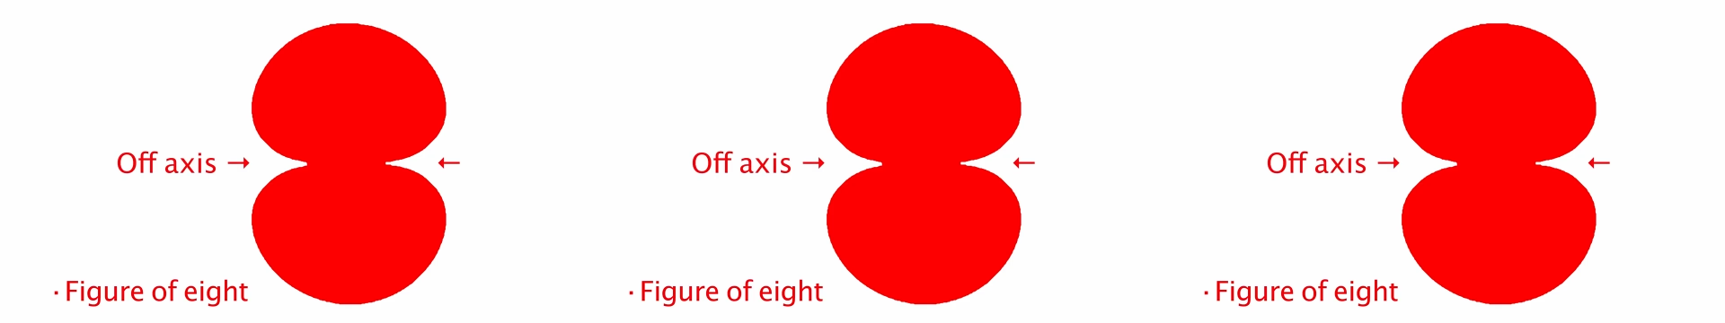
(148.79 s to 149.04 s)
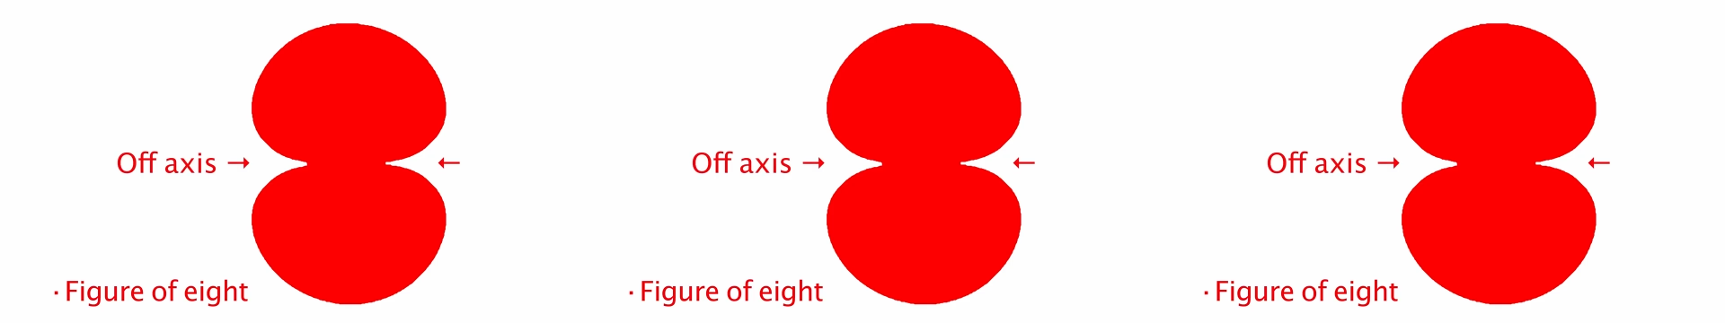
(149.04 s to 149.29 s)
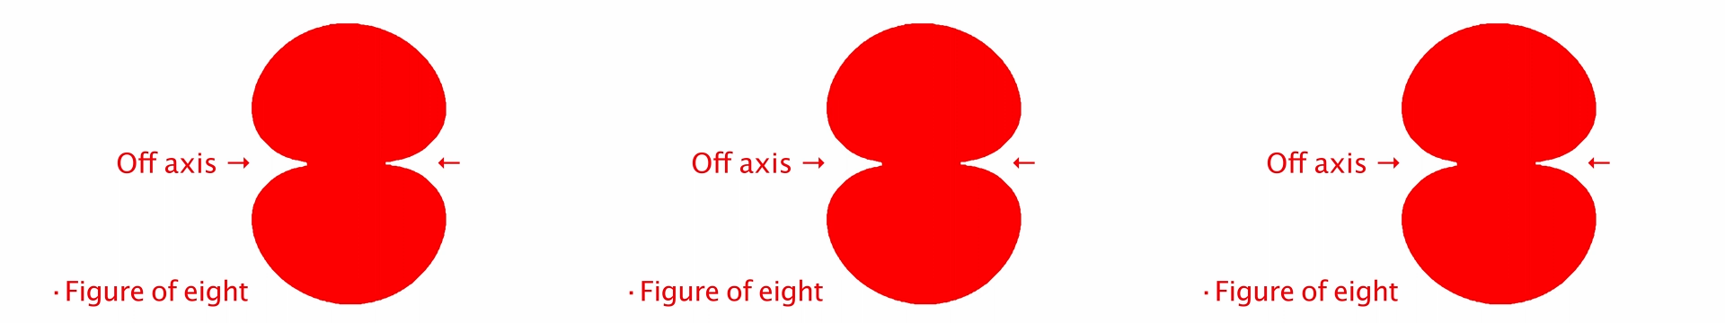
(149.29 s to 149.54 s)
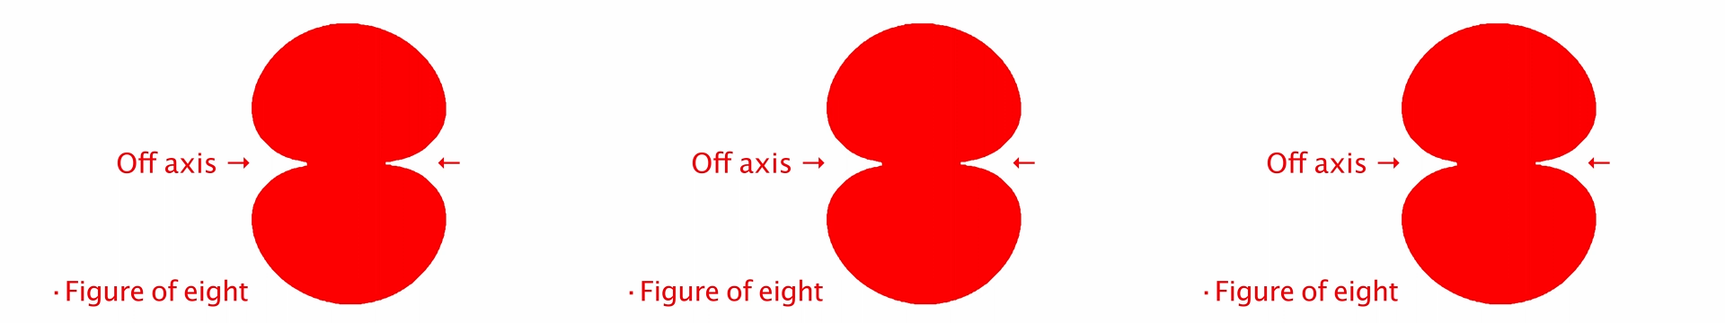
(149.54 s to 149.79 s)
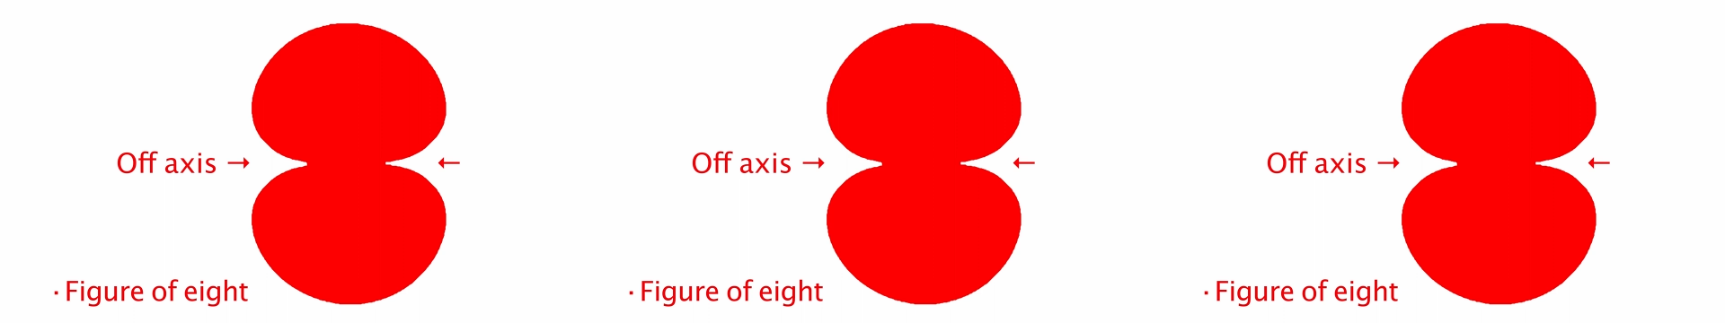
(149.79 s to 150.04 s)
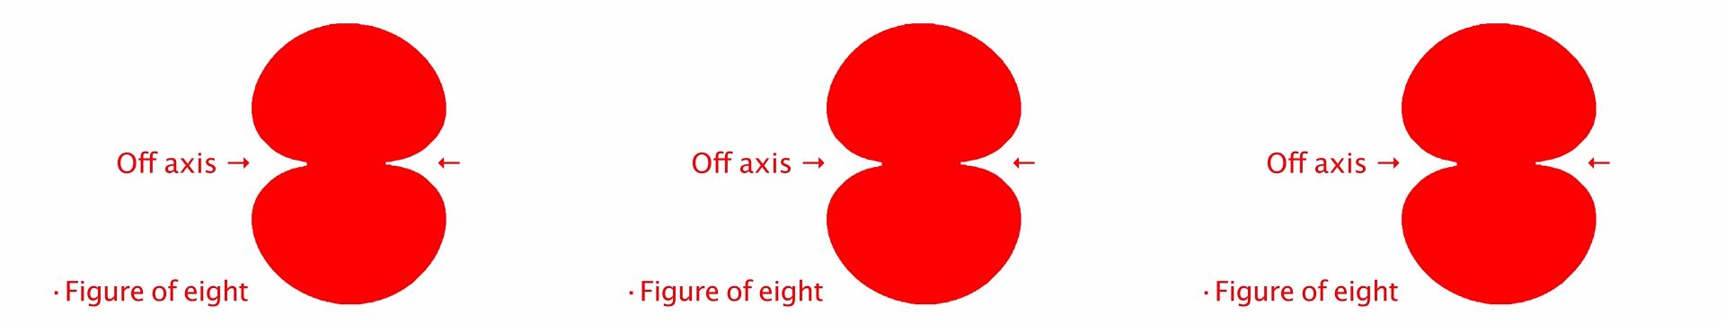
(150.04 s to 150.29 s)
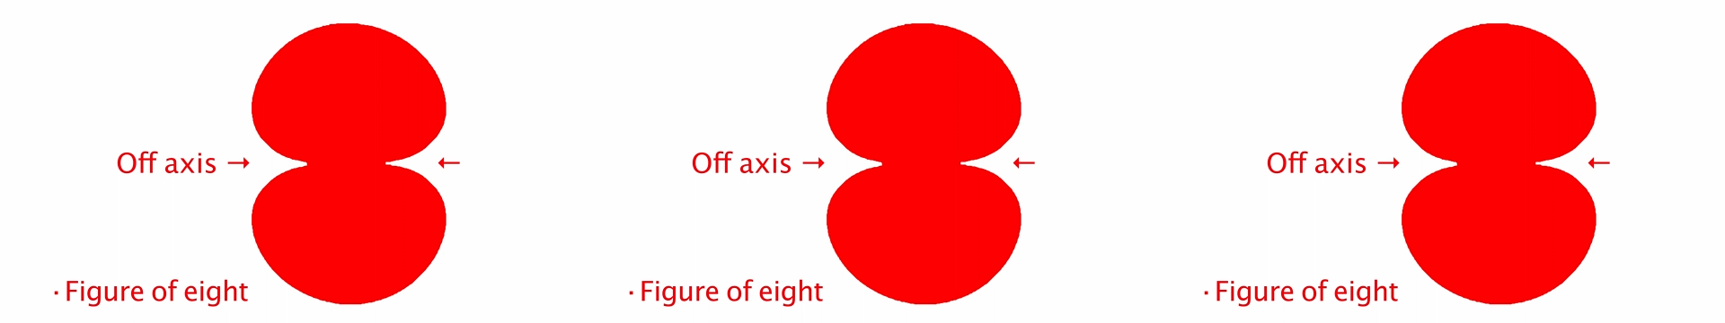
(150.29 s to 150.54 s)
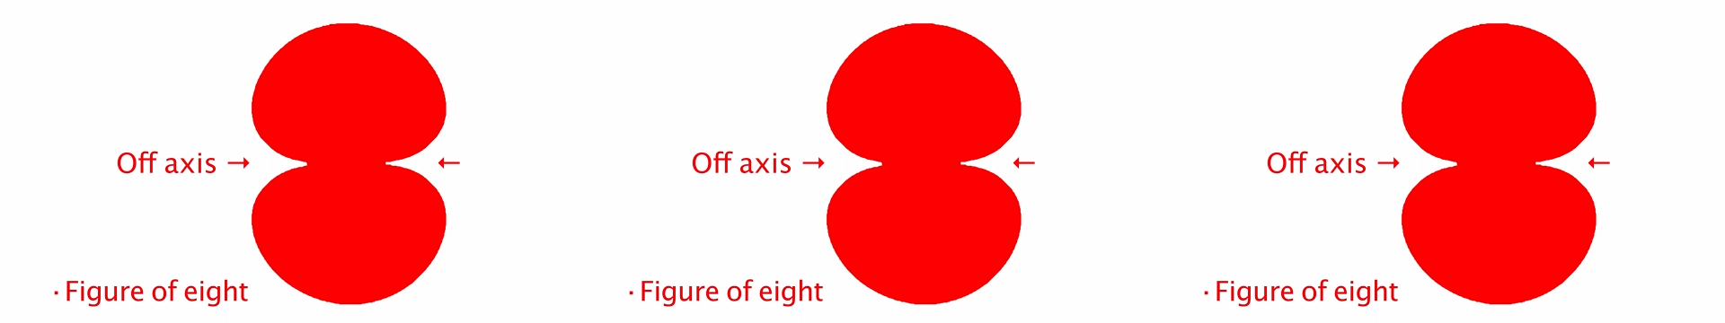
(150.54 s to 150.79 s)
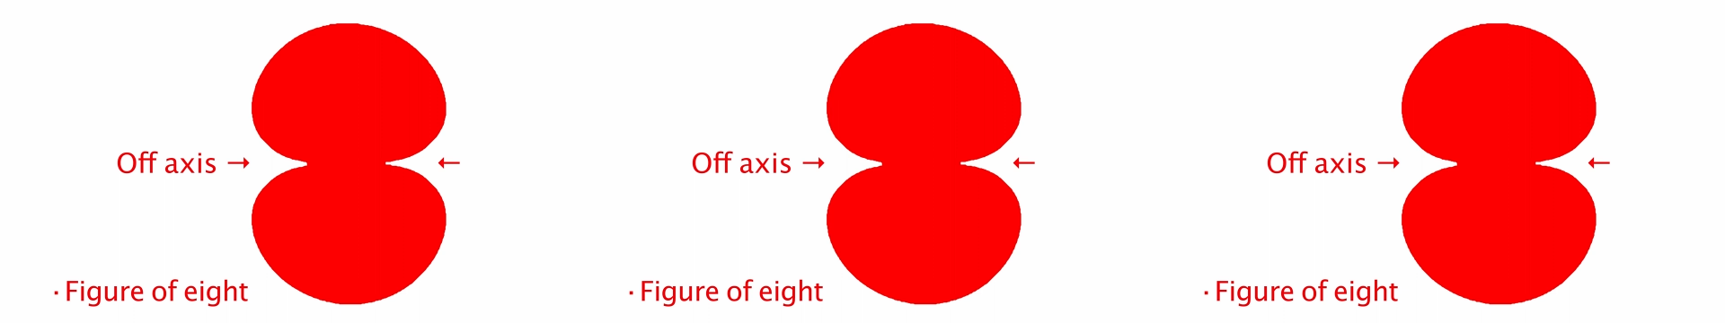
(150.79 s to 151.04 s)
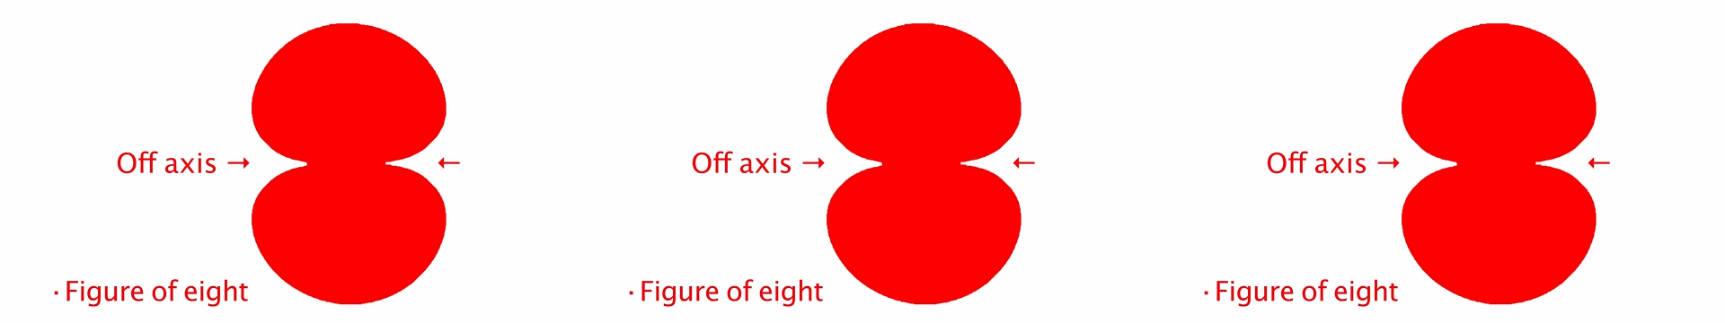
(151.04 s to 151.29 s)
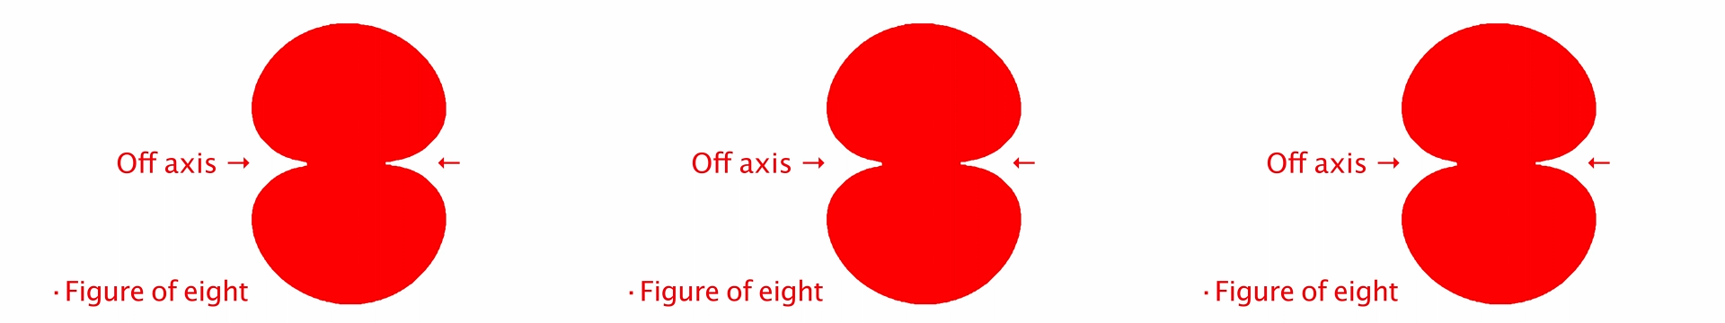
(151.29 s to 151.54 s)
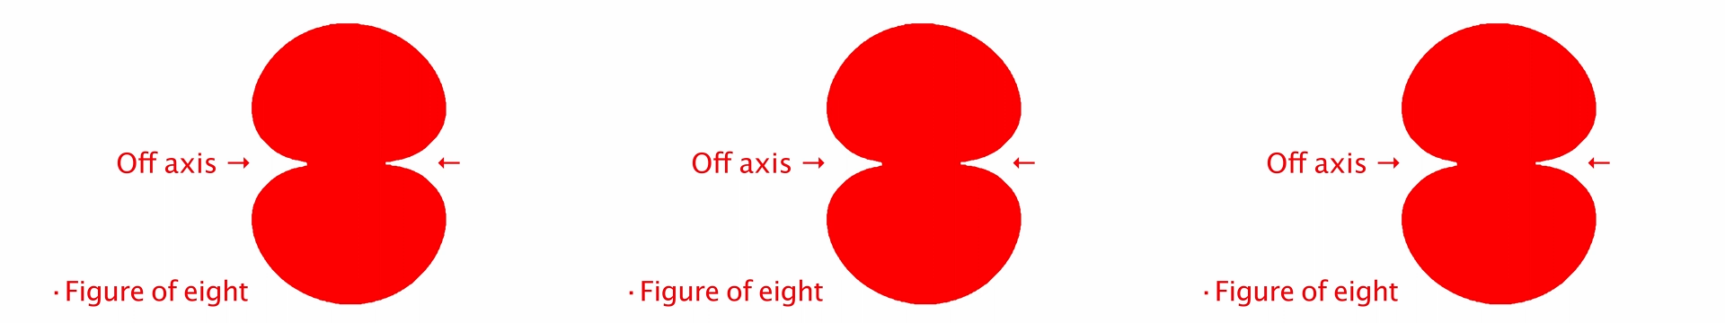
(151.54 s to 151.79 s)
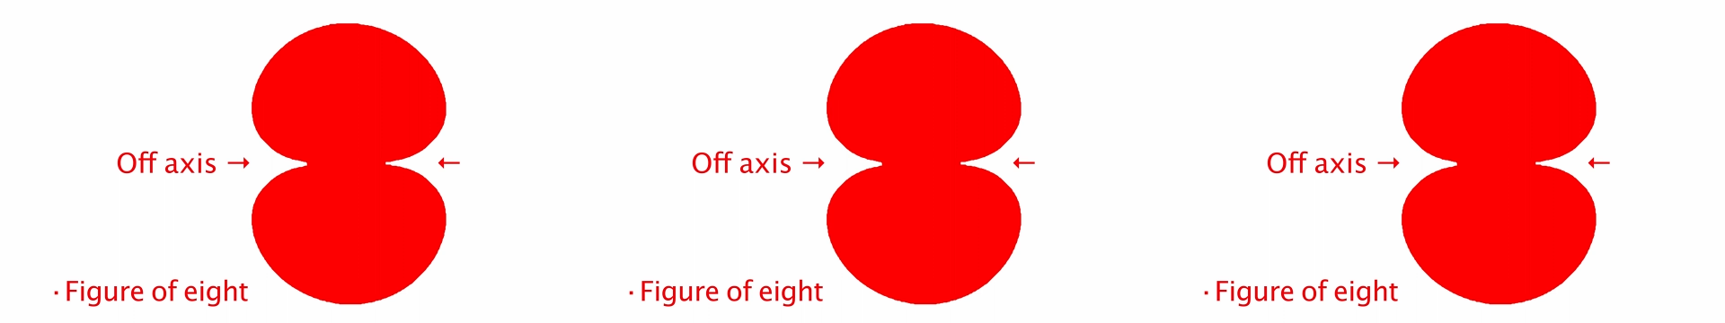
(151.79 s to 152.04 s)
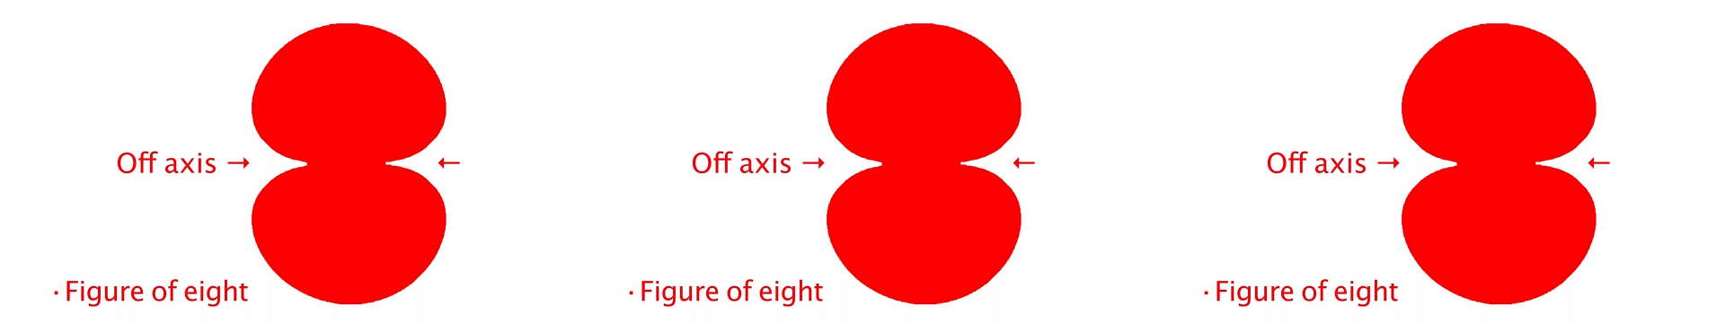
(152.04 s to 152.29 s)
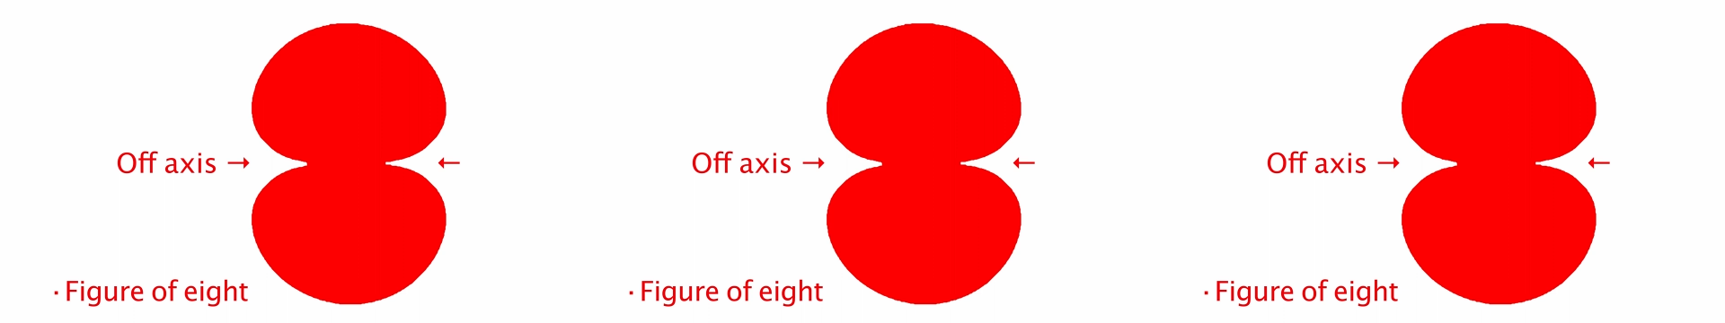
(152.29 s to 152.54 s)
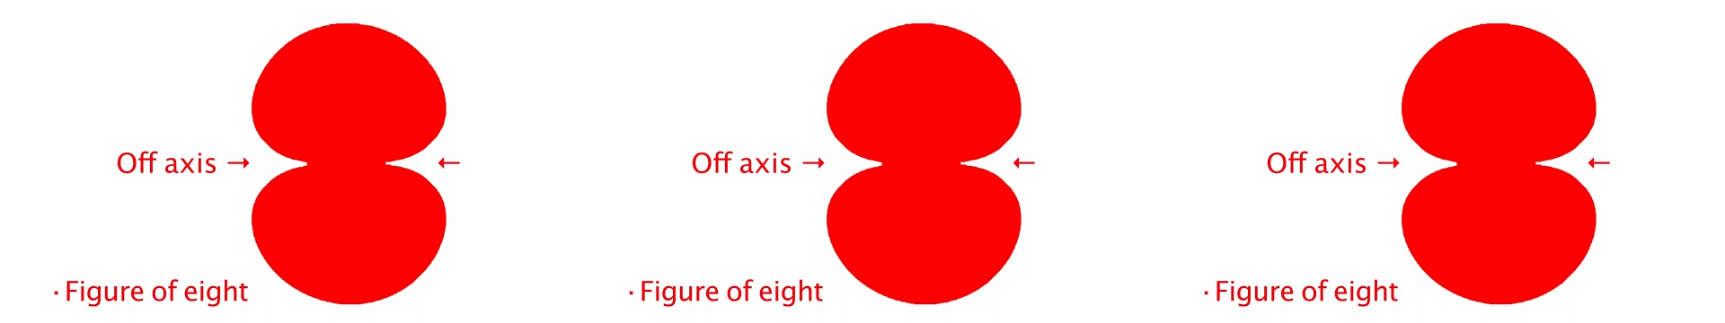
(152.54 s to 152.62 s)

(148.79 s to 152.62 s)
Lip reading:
[unreadable: no face in view]